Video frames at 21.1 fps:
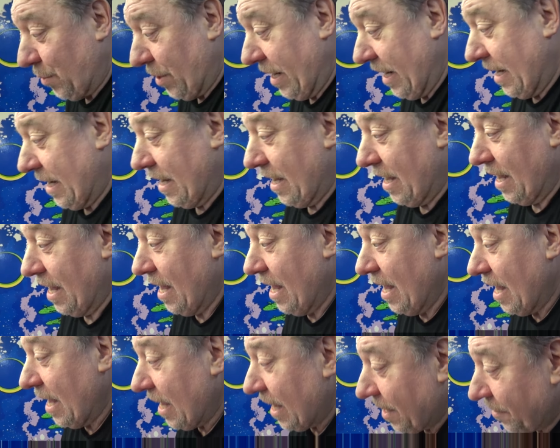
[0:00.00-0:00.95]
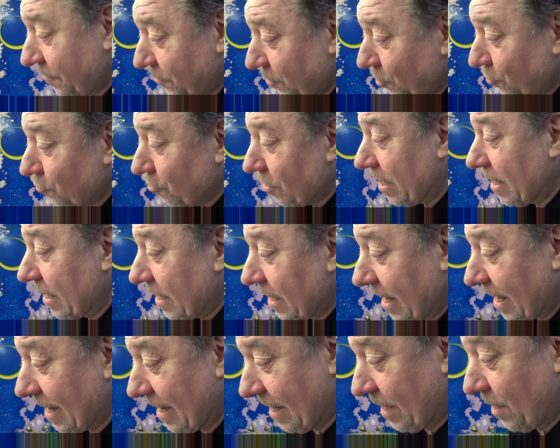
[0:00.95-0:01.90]
break, if you run
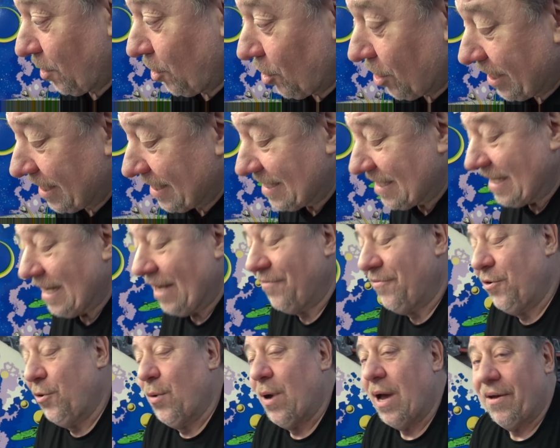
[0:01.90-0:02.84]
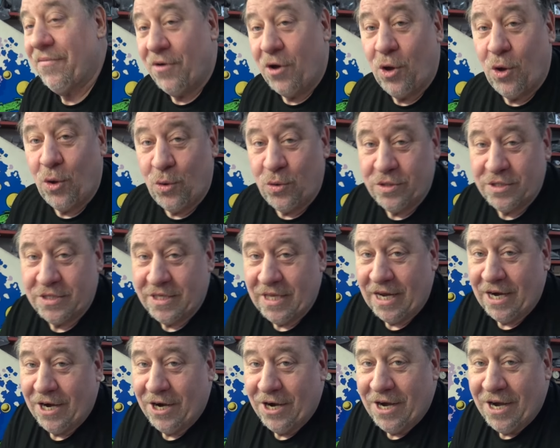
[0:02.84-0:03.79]
ahead and look and see if you have holes
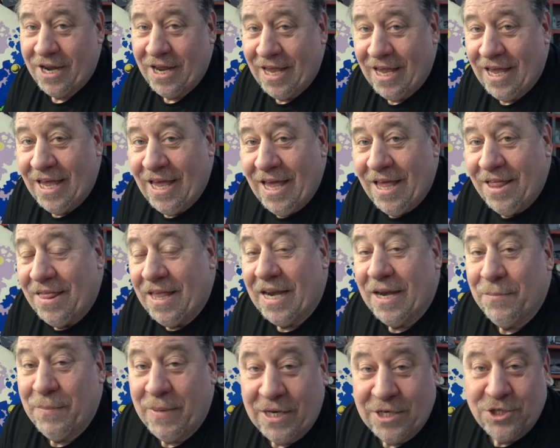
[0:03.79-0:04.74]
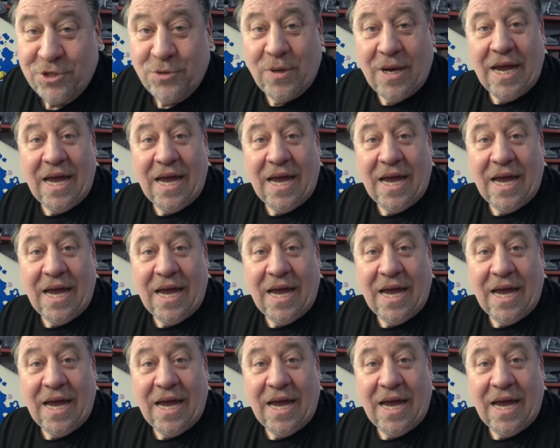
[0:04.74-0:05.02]
there, then it means you